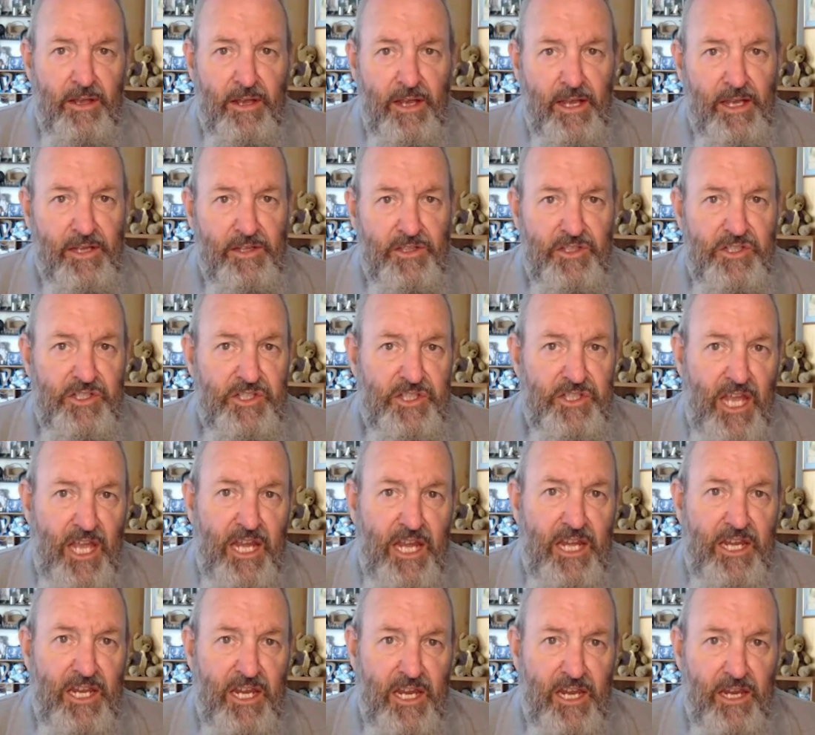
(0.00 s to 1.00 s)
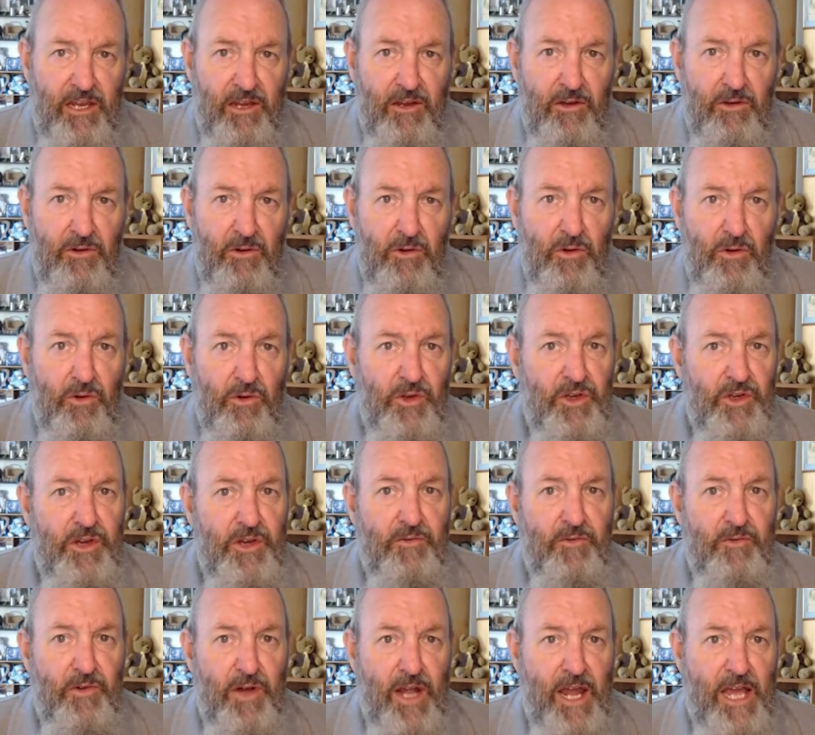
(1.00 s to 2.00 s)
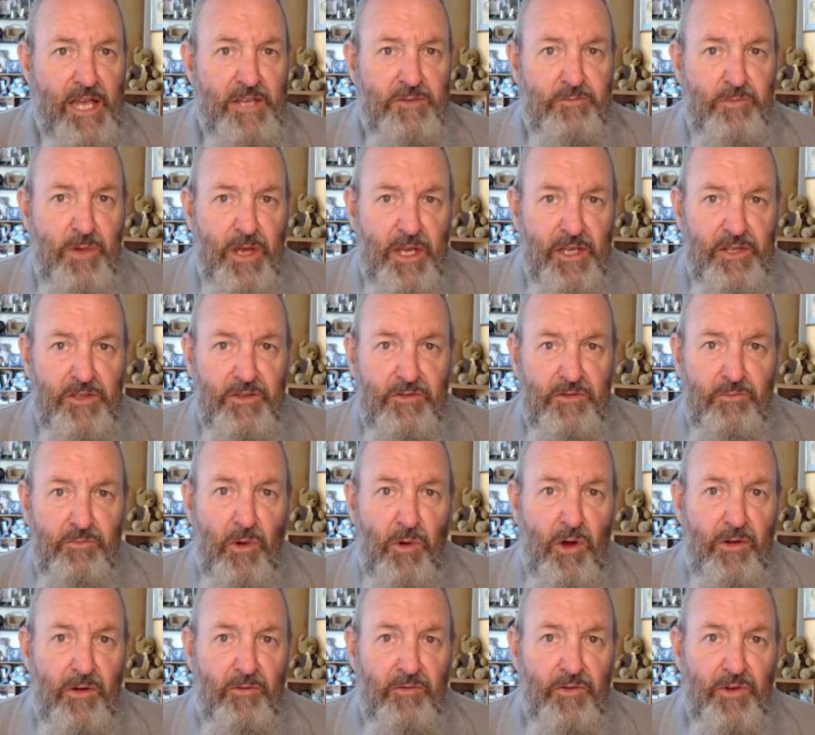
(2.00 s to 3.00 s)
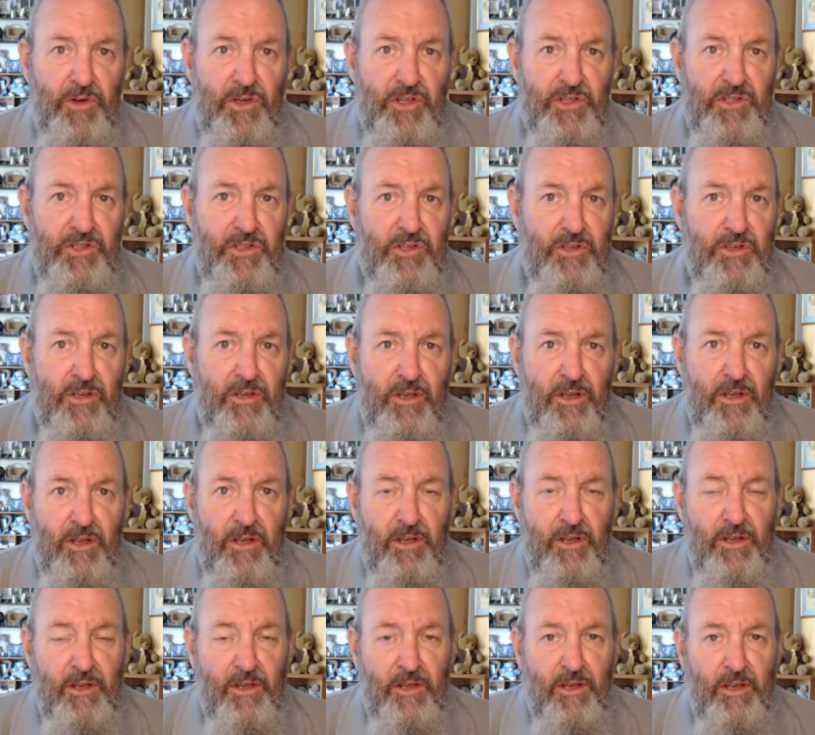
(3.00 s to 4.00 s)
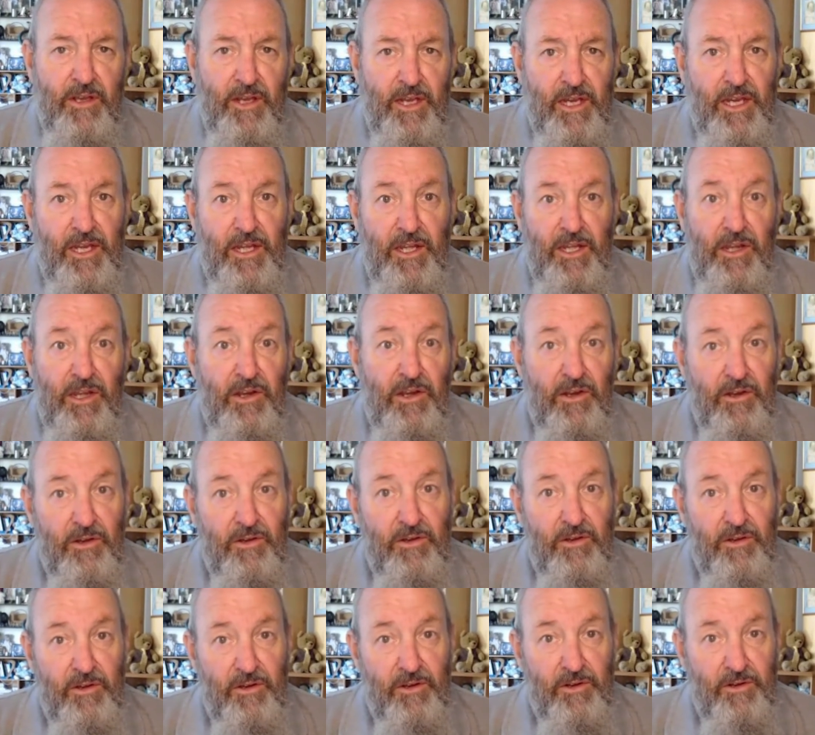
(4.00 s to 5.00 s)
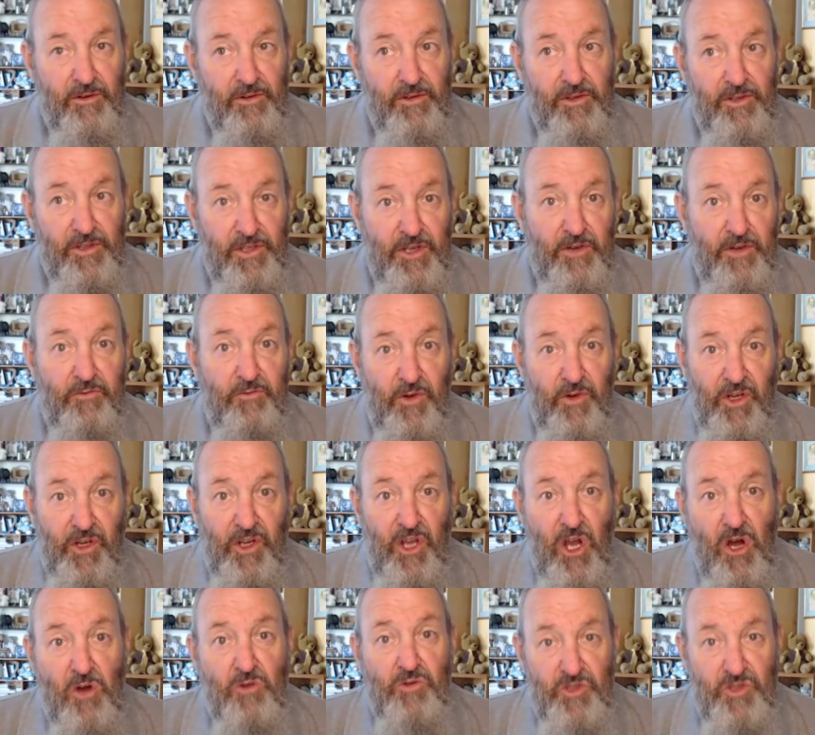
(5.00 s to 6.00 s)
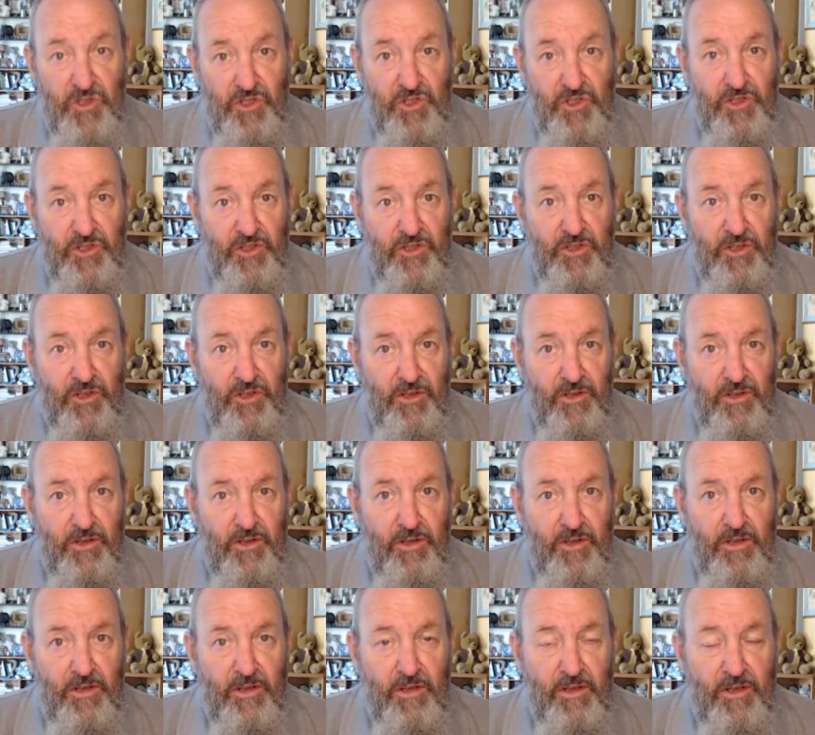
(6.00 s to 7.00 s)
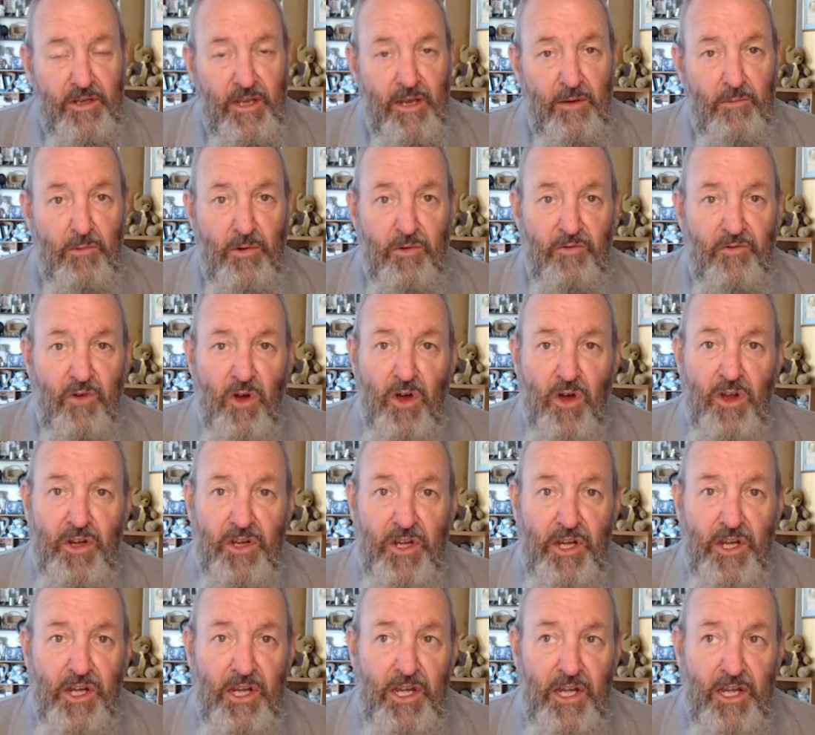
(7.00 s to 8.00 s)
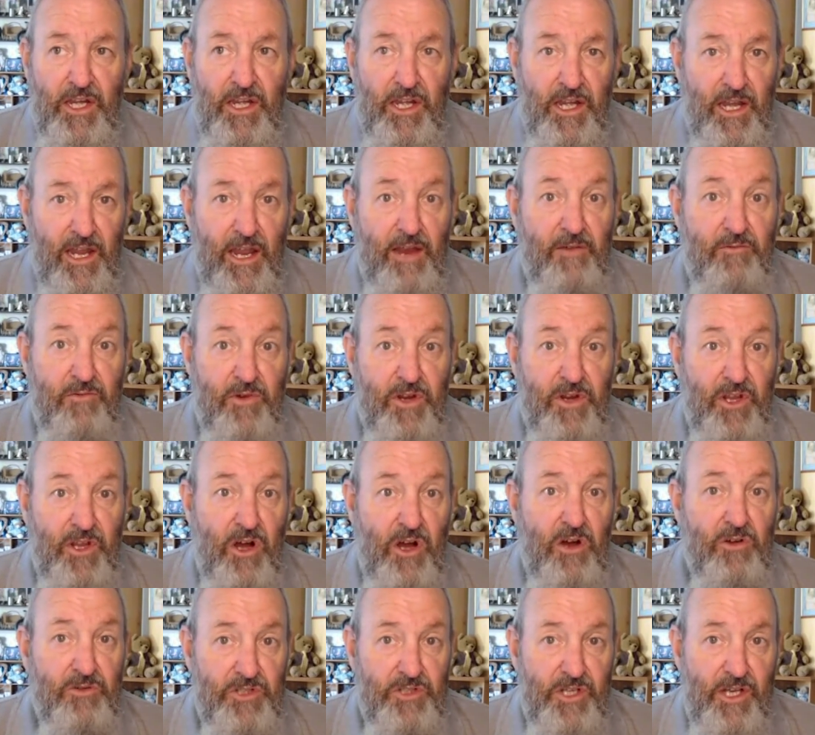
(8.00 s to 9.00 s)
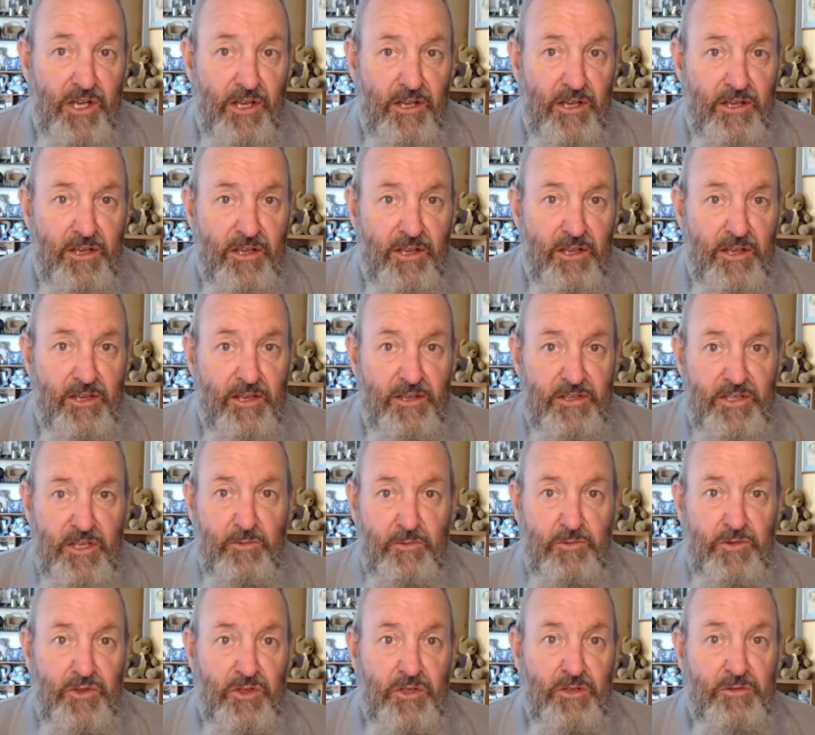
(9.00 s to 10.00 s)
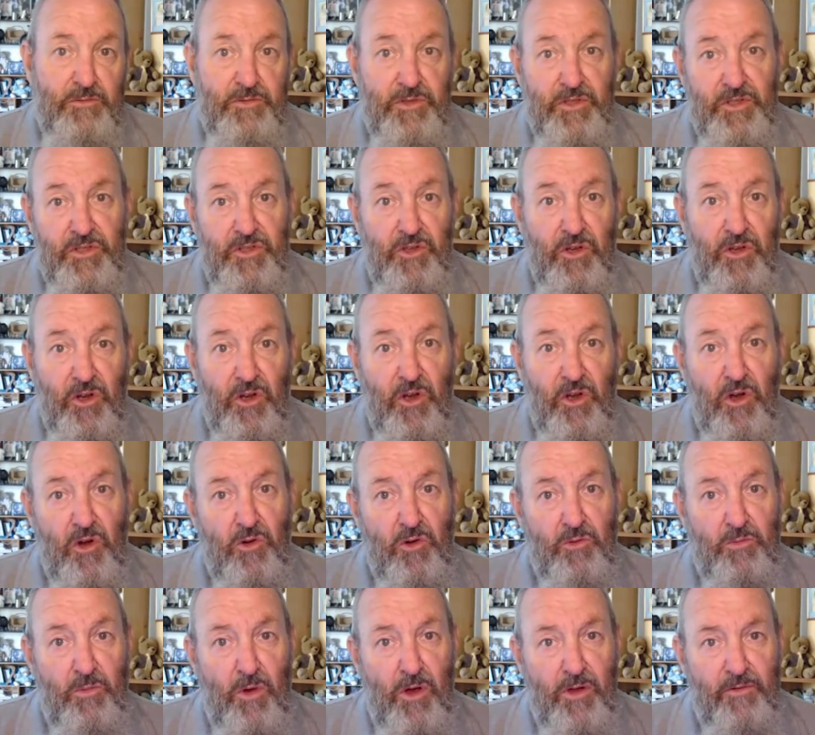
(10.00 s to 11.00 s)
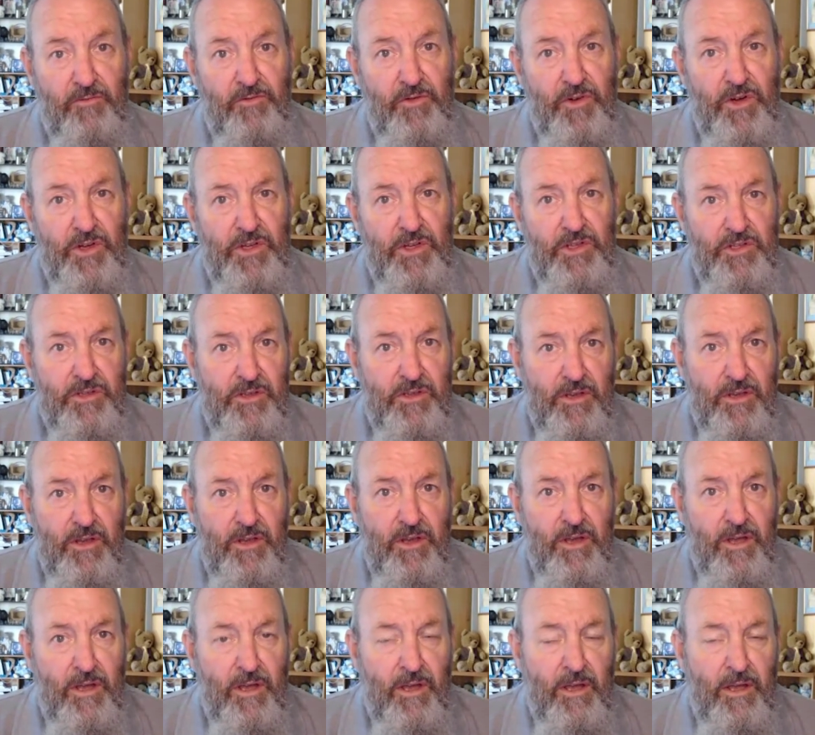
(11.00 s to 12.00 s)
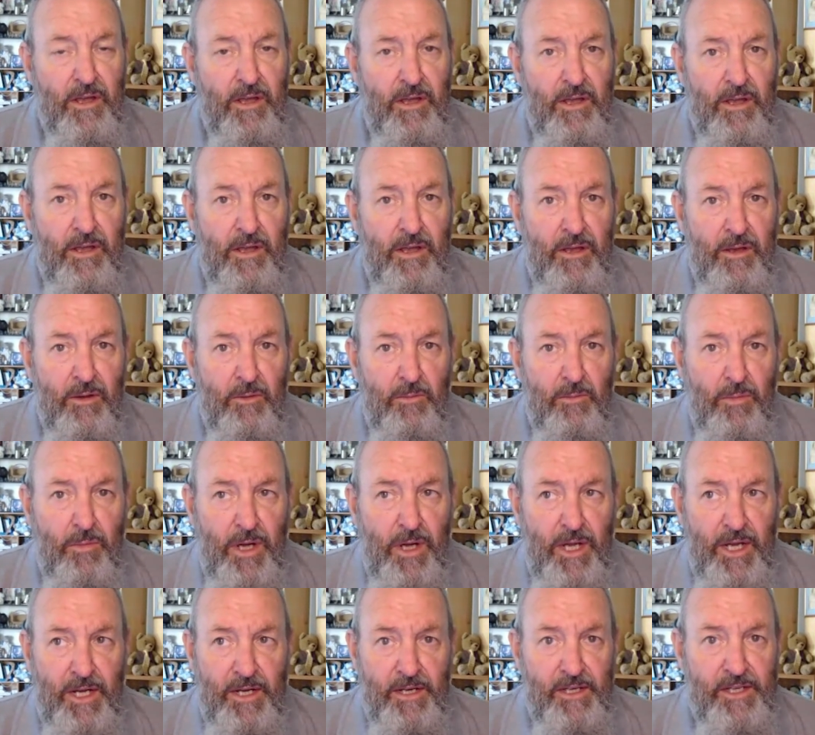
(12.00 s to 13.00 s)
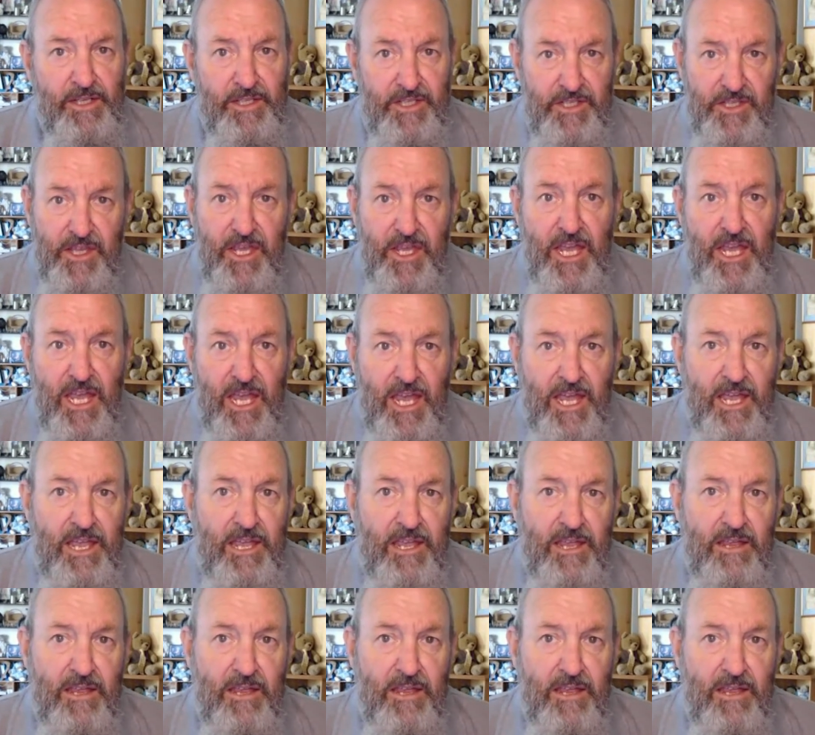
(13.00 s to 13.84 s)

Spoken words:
and studying all the different aspects of mindfulness in different cultures. And we find it in every culture. Sometimes it's not called mindfulness, but it's there.